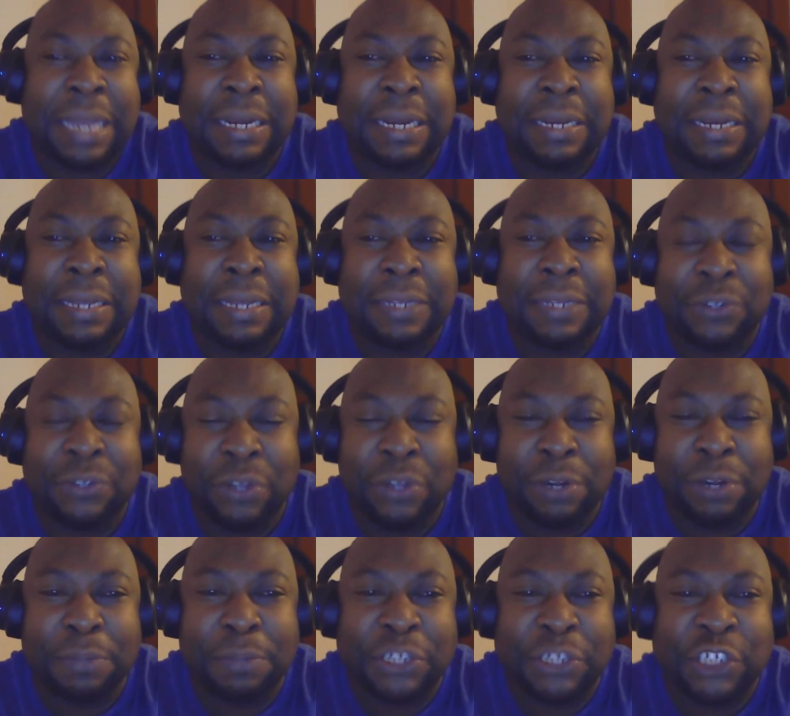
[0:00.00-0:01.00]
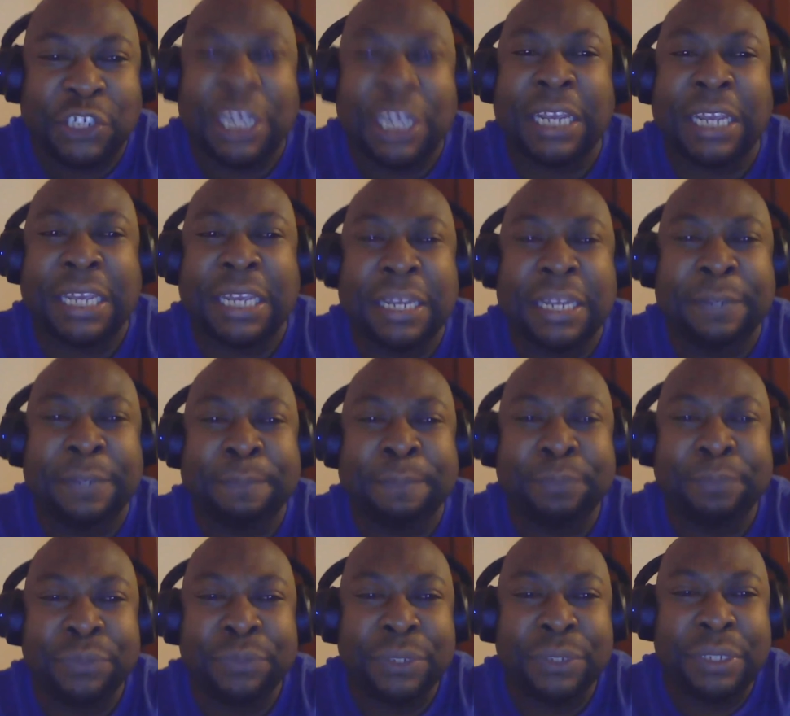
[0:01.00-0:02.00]
They're going to be checking
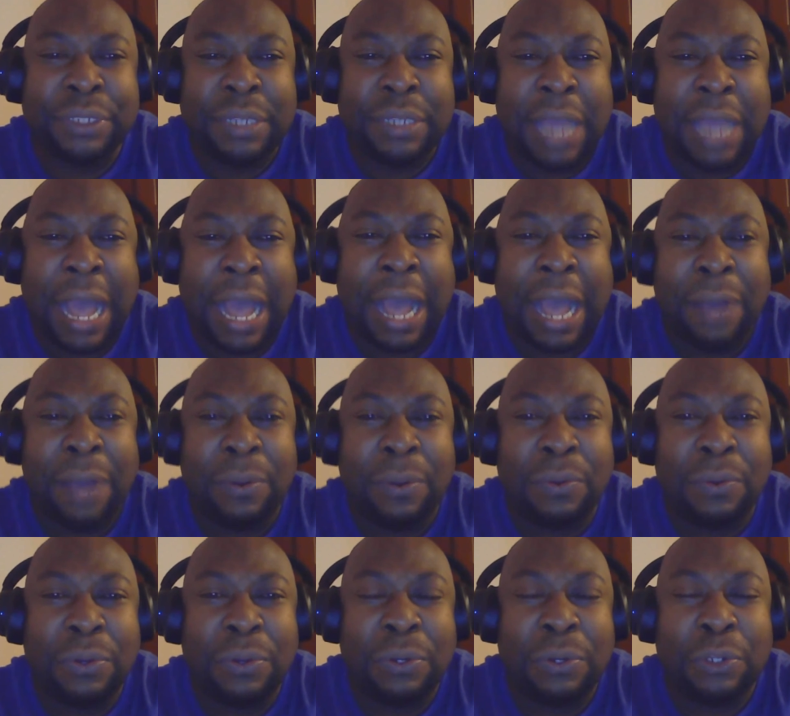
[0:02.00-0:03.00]
how